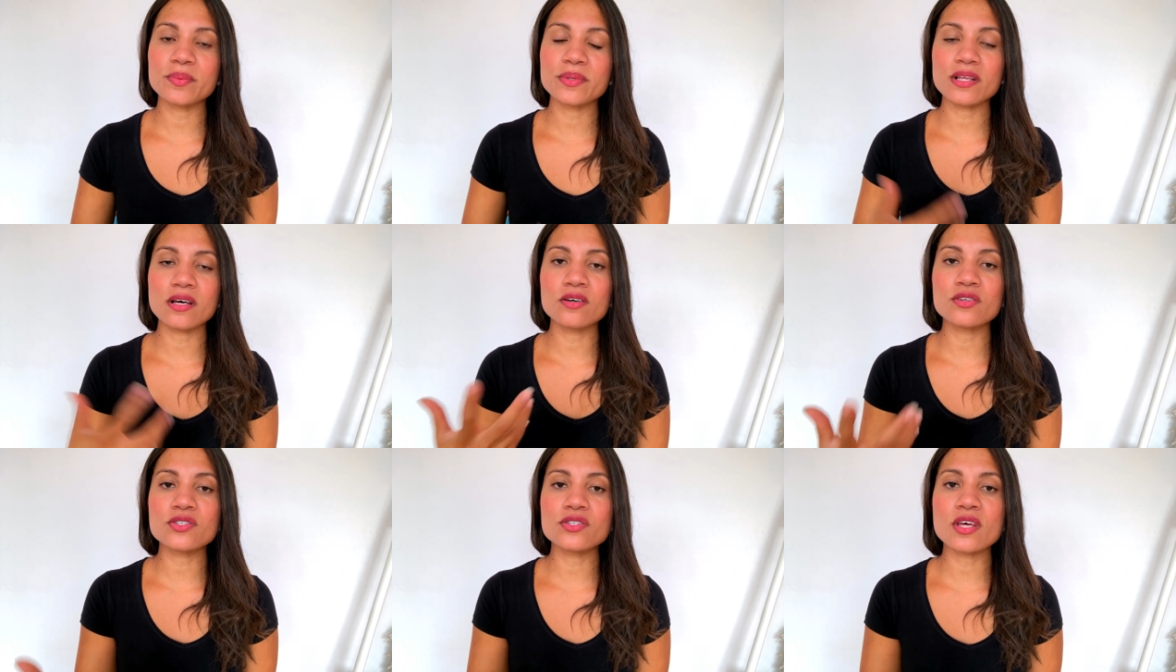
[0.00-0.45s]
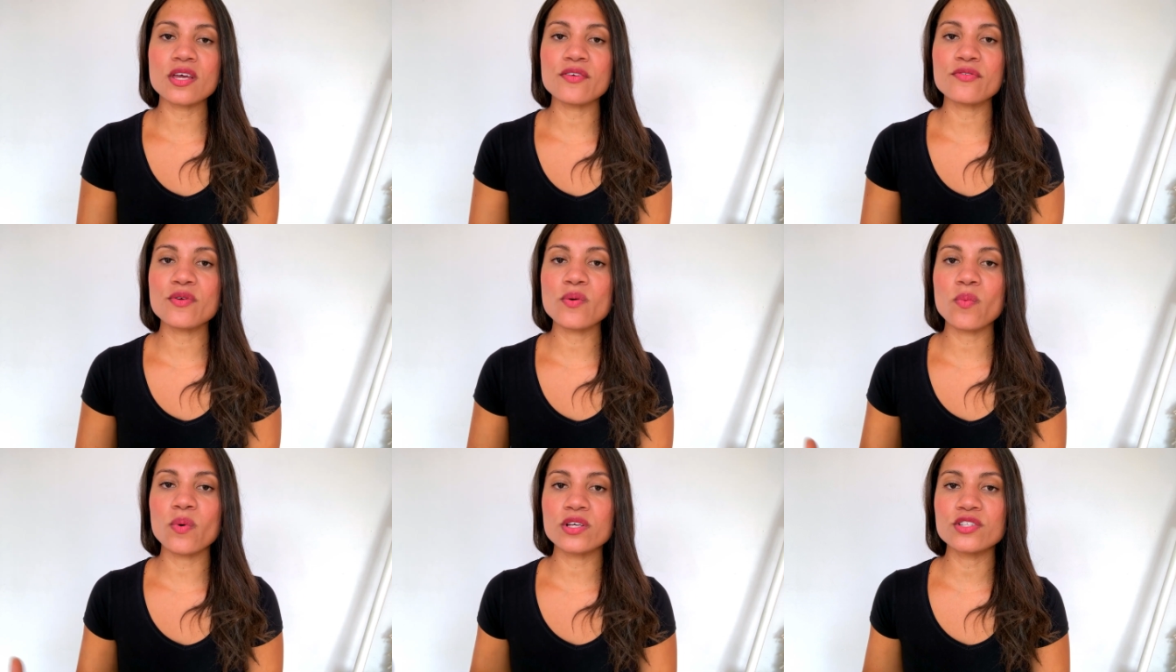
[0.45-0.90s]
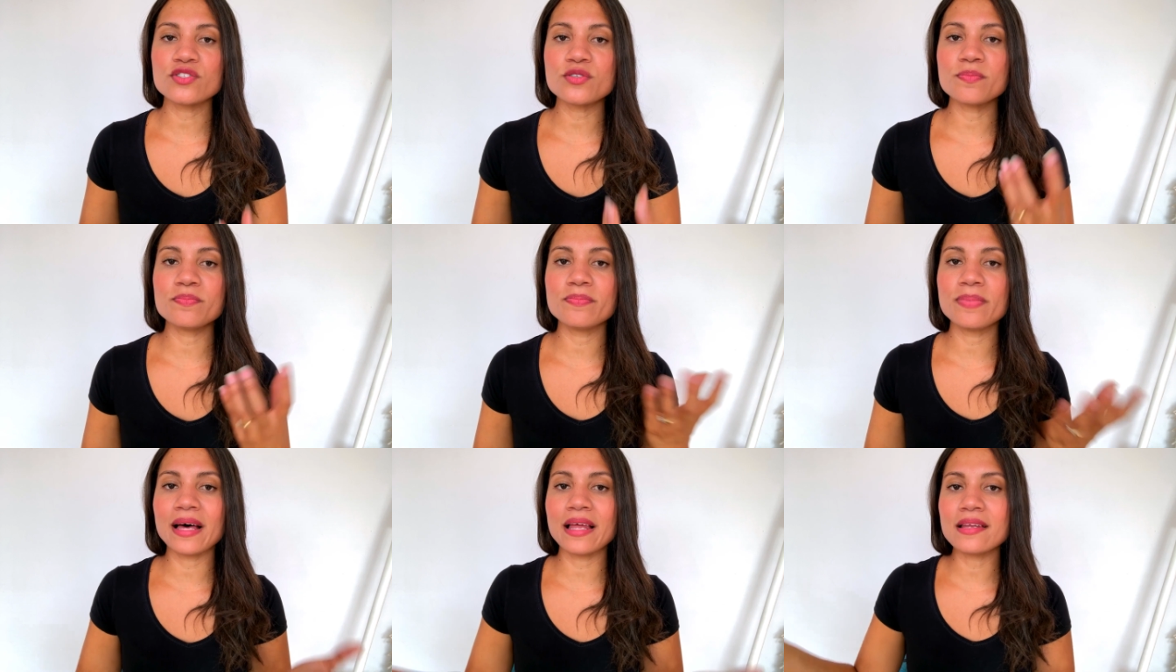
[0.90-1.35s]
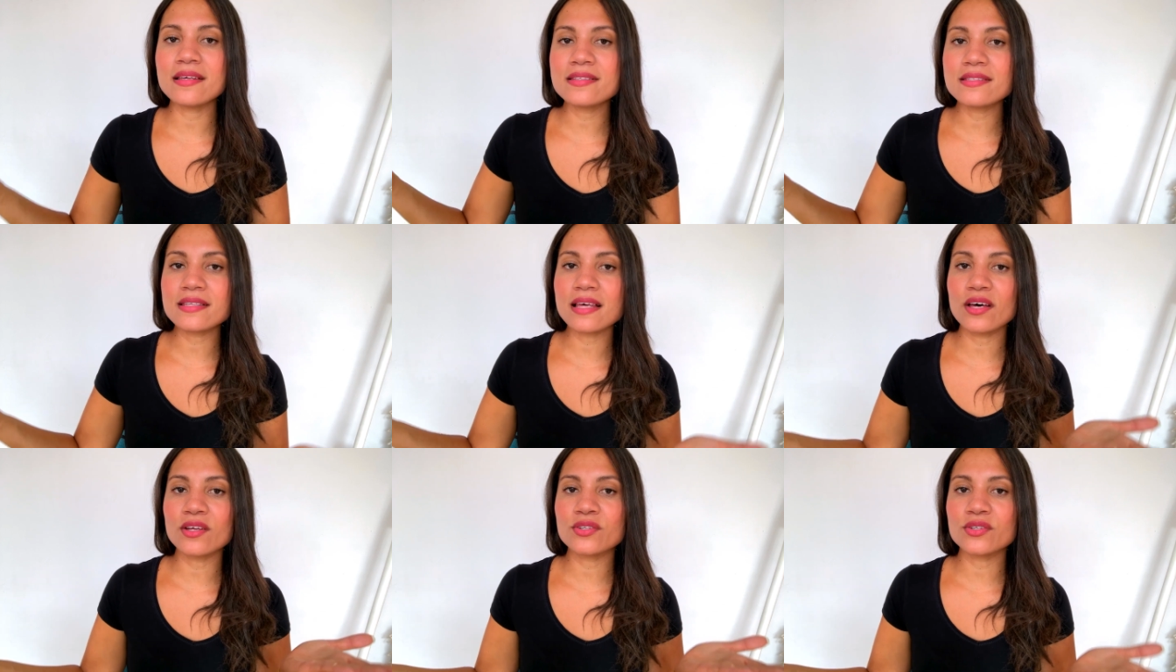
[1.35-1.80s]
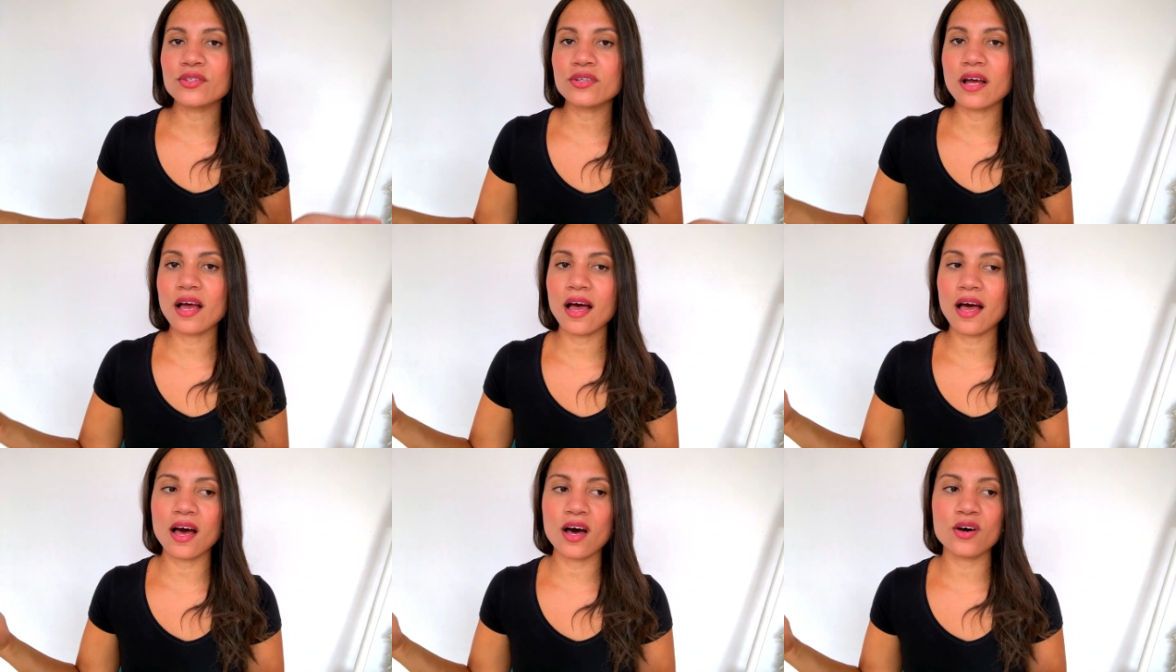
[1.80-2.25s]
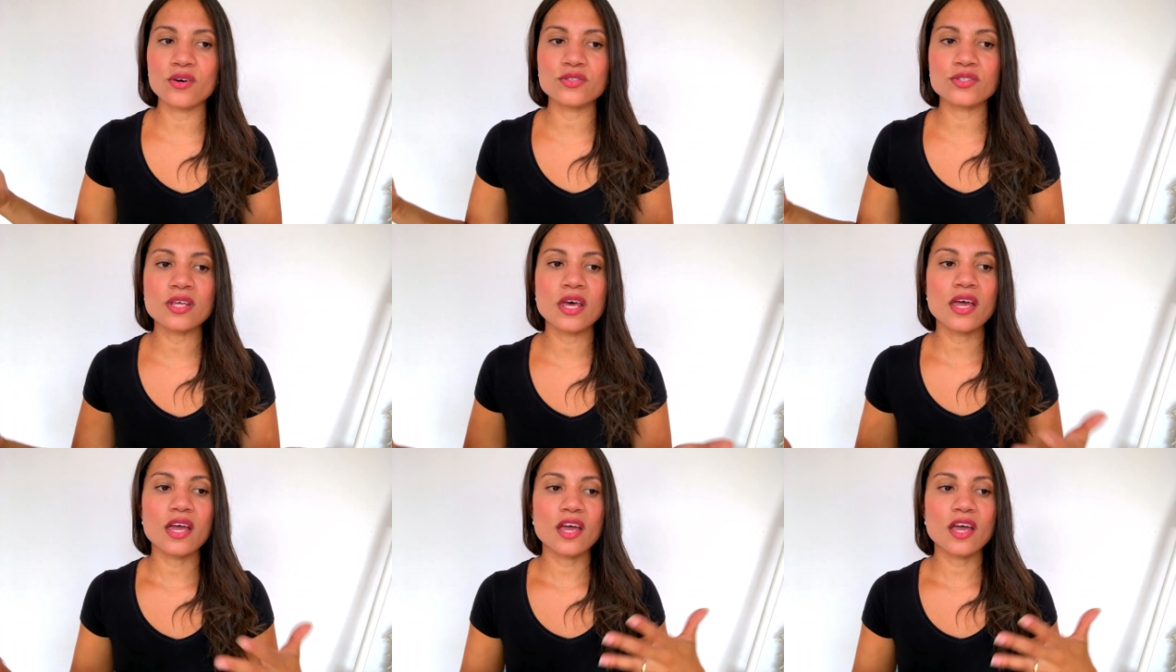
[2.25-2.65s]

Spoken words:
But also if you want to balance out your house,